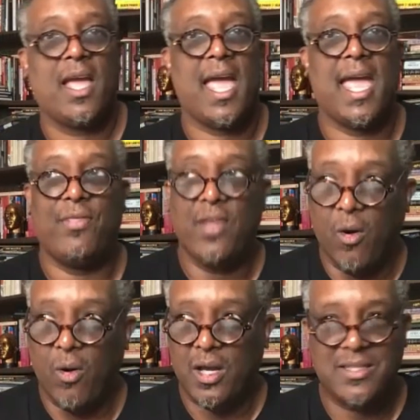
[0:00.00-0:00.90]
And the
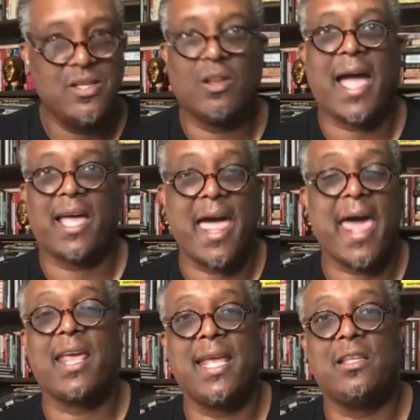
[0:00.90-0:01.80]
old, because, like a lot
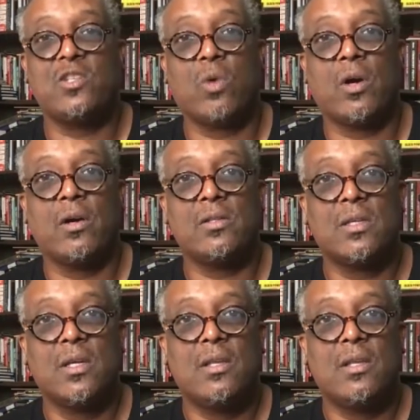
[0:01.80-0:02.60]
of English words,